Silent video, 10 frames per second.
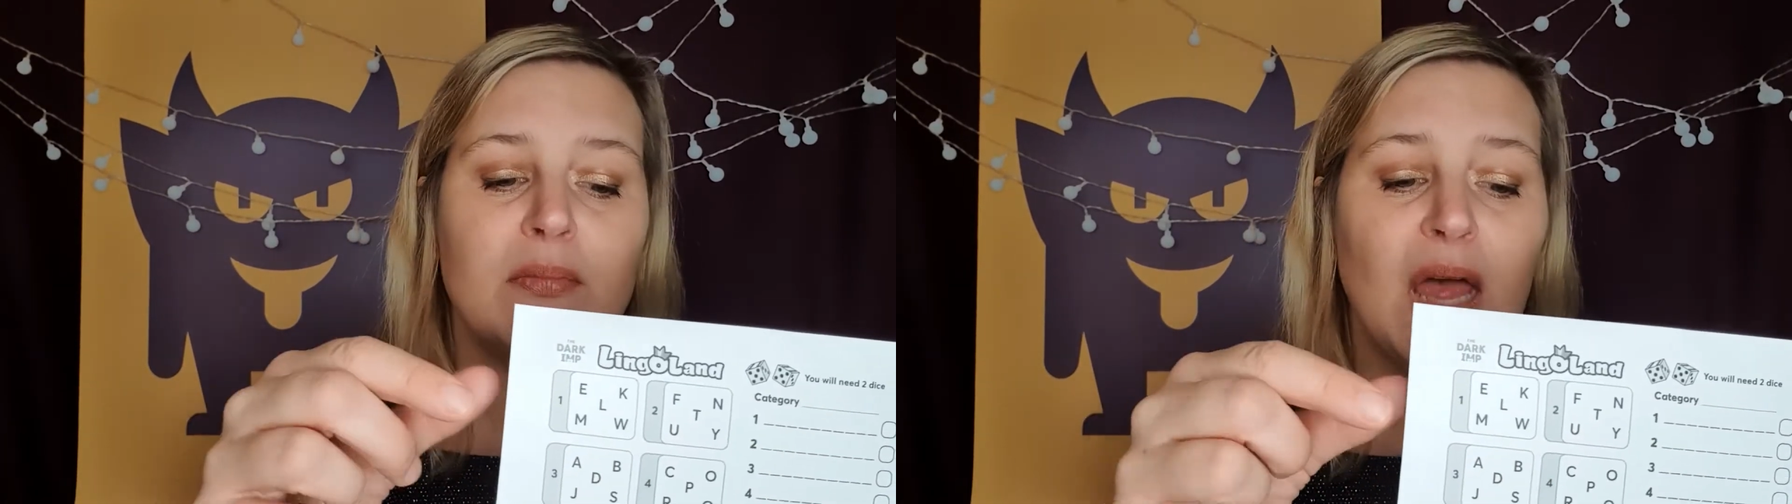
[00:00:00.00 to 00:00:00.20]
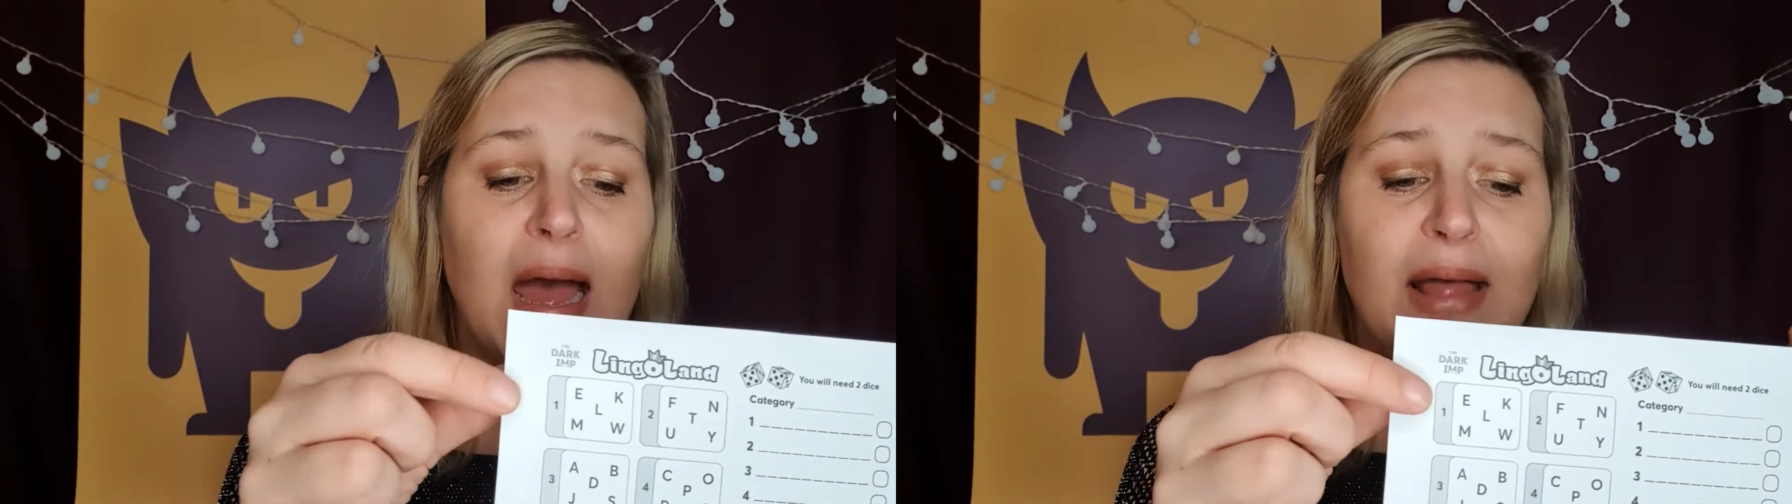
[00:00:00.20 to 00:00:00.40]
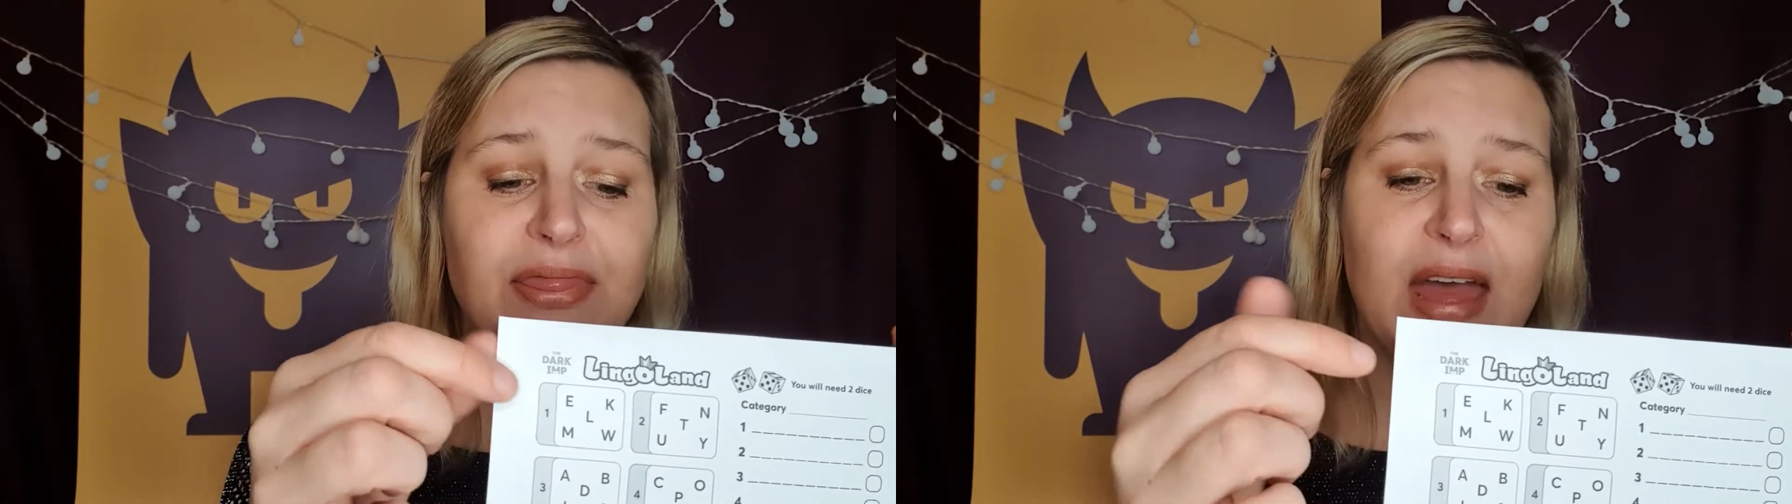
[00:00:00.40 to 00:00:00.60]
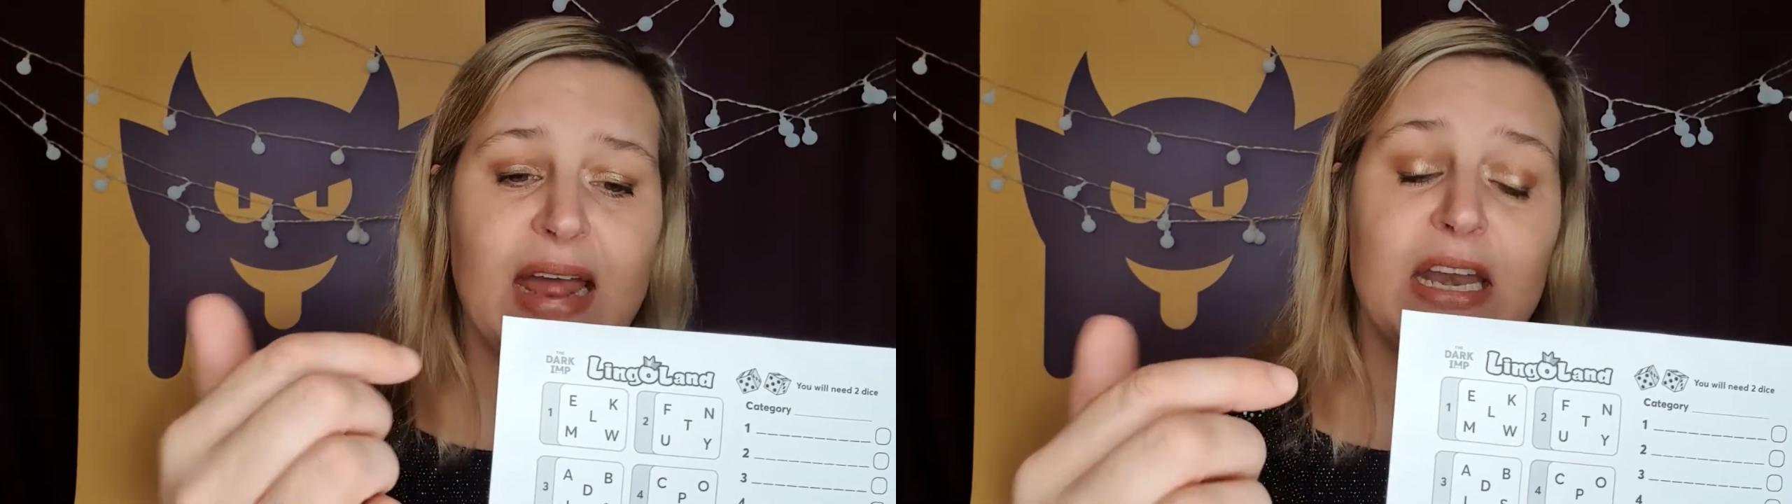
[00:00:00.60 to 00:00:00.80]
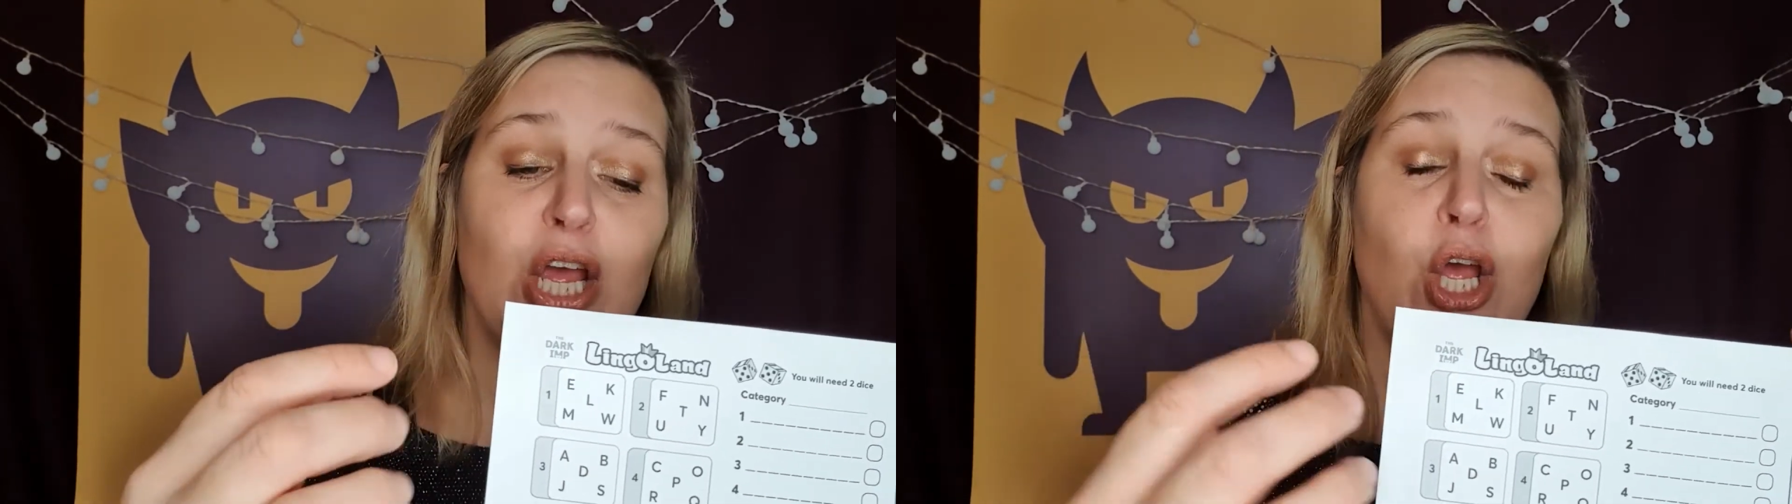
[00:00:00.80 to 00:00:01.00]
And
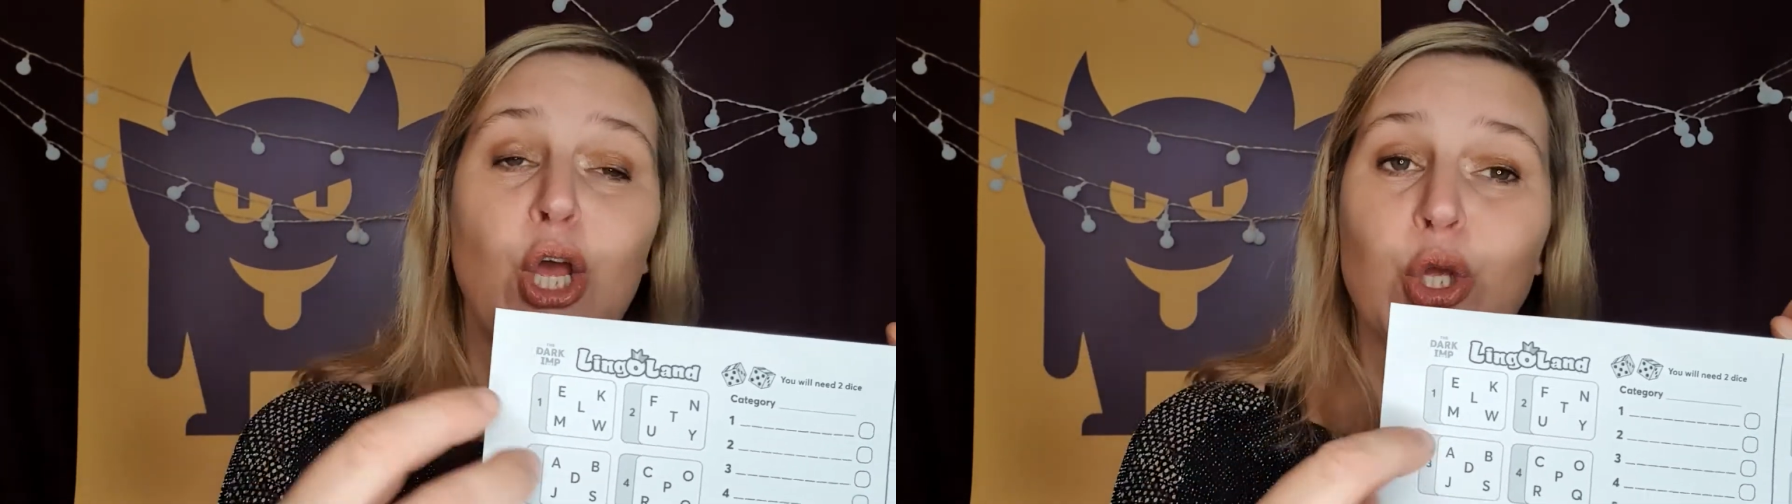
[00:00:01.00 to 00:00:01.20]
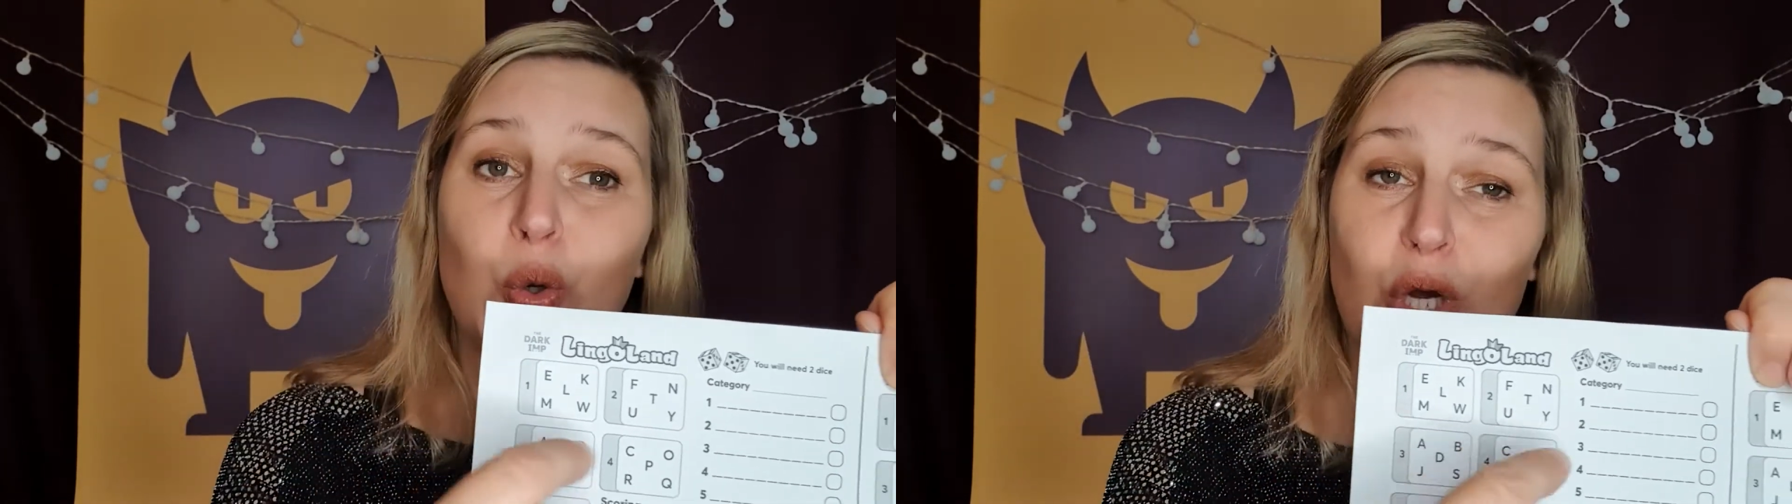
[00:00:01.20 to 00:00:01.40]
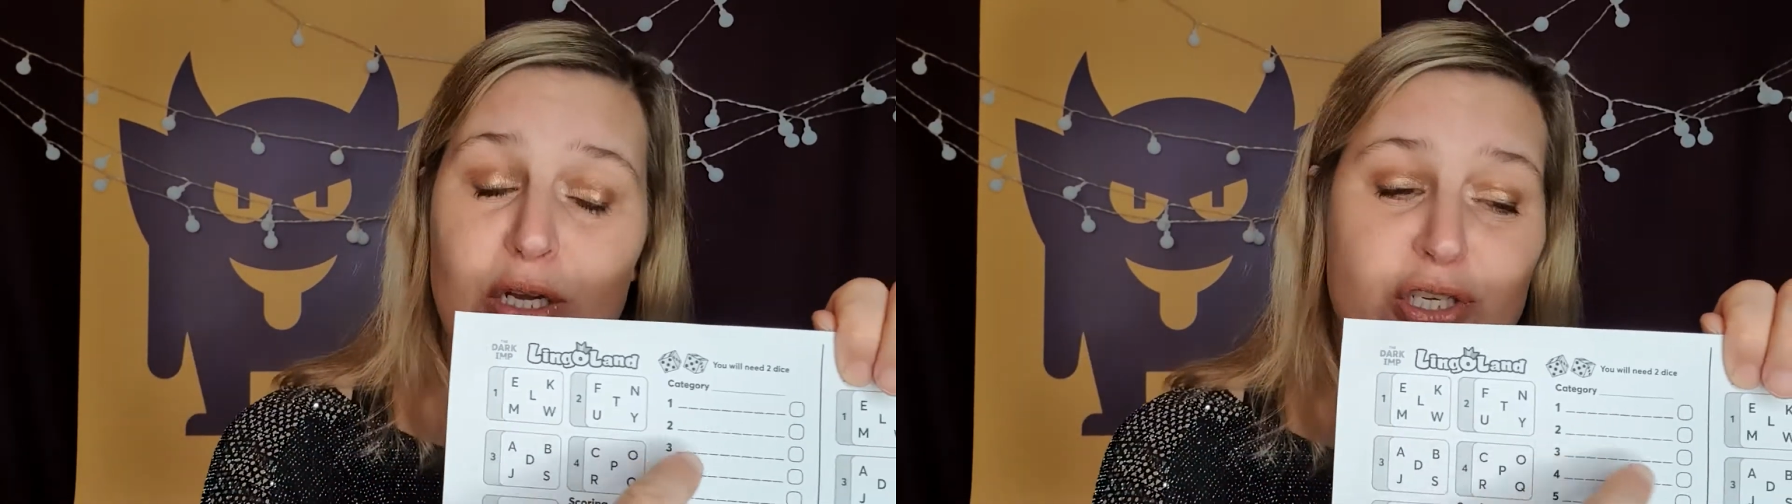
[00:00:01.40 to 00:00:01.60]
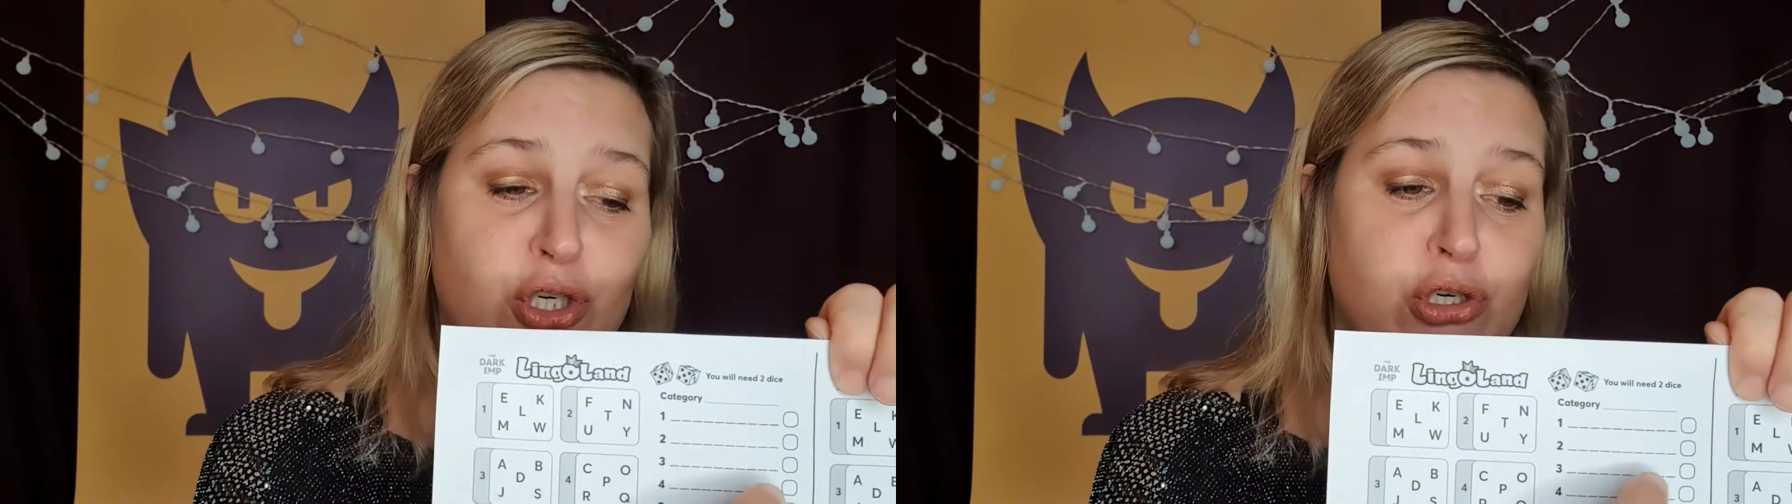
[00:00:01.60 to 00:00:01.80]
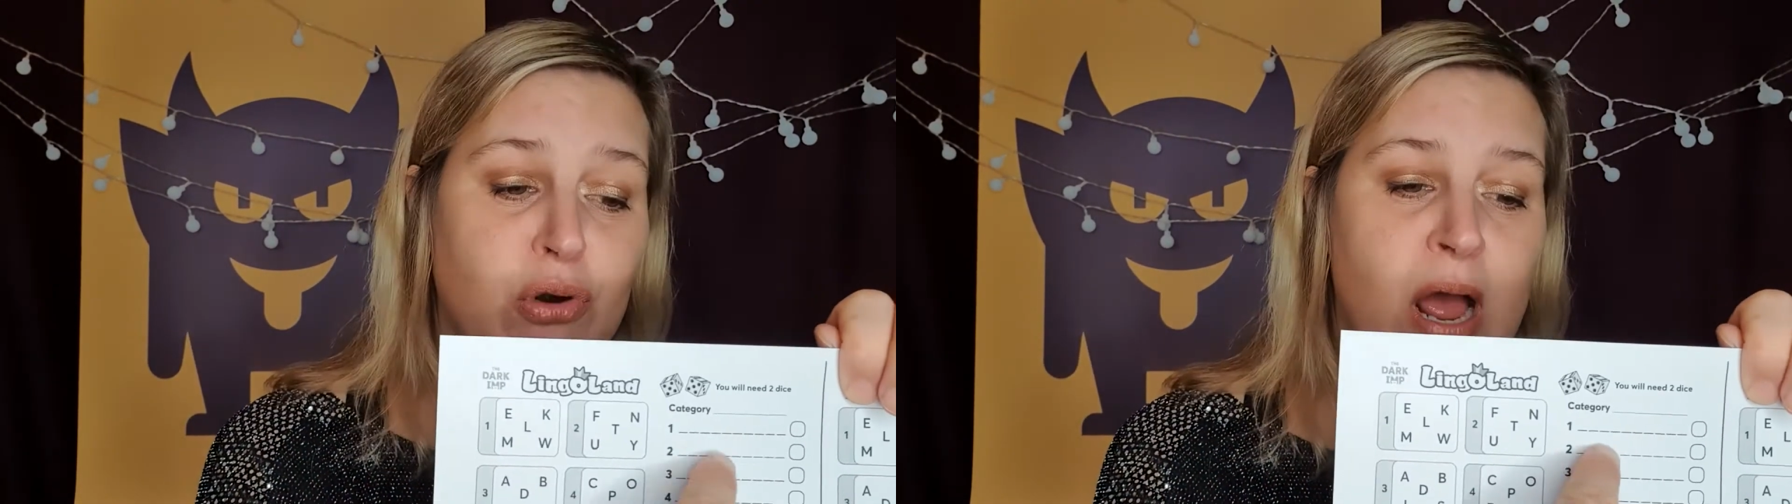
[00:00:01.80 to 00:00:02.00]
then you're going to
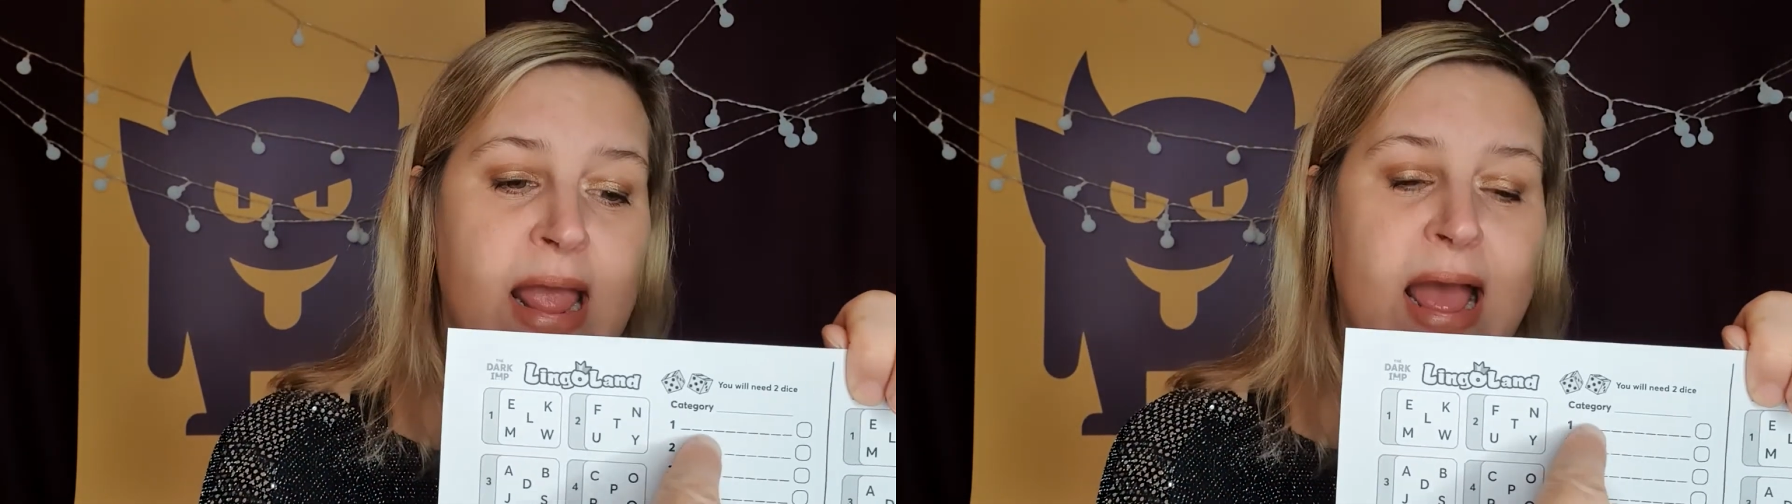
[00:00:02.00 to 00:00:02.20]
try